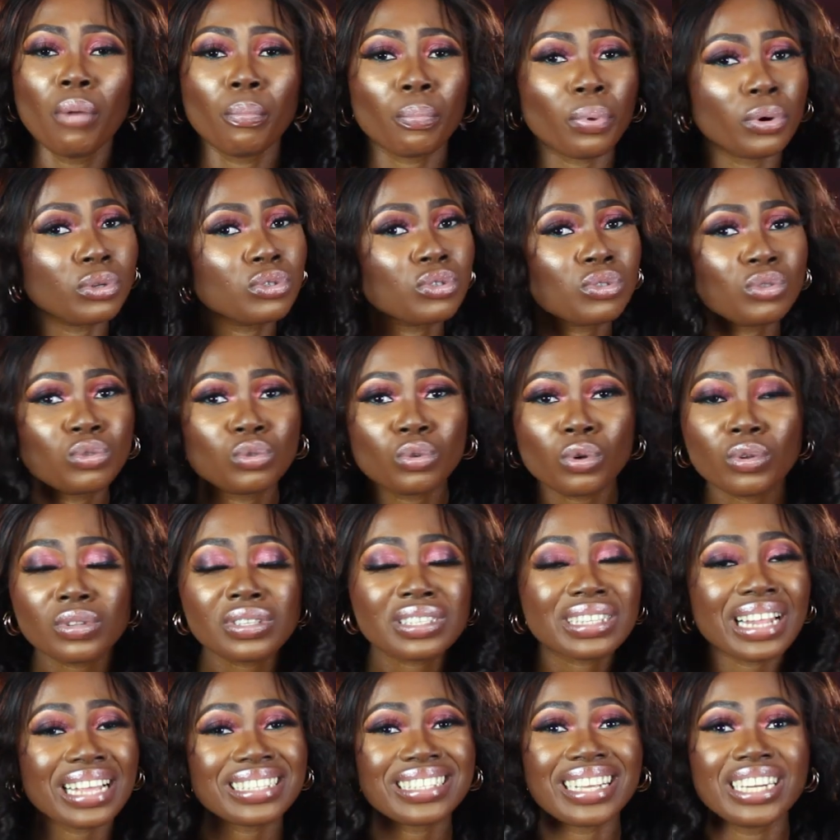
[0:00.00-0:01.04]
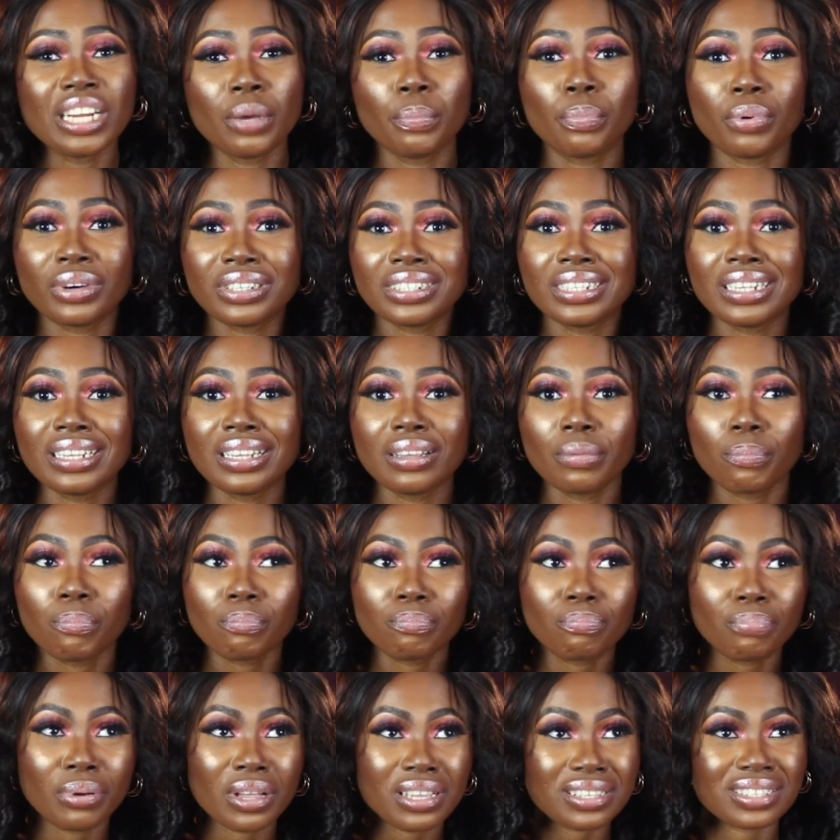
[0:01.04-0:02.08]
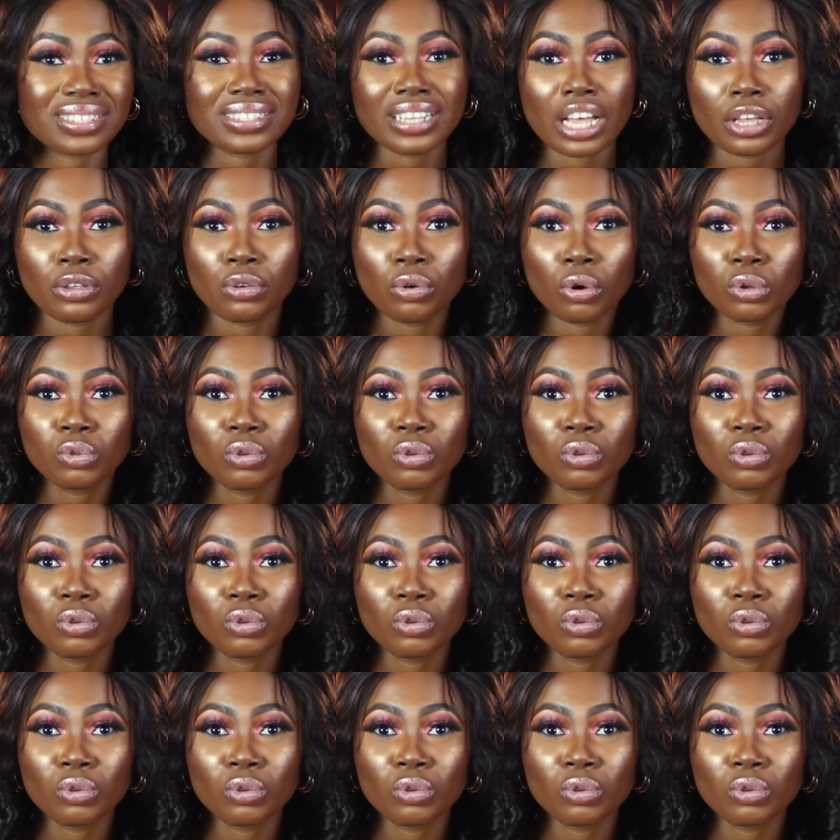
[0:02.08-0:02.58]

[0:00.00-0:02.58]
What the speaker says: But don't let anybody pester you,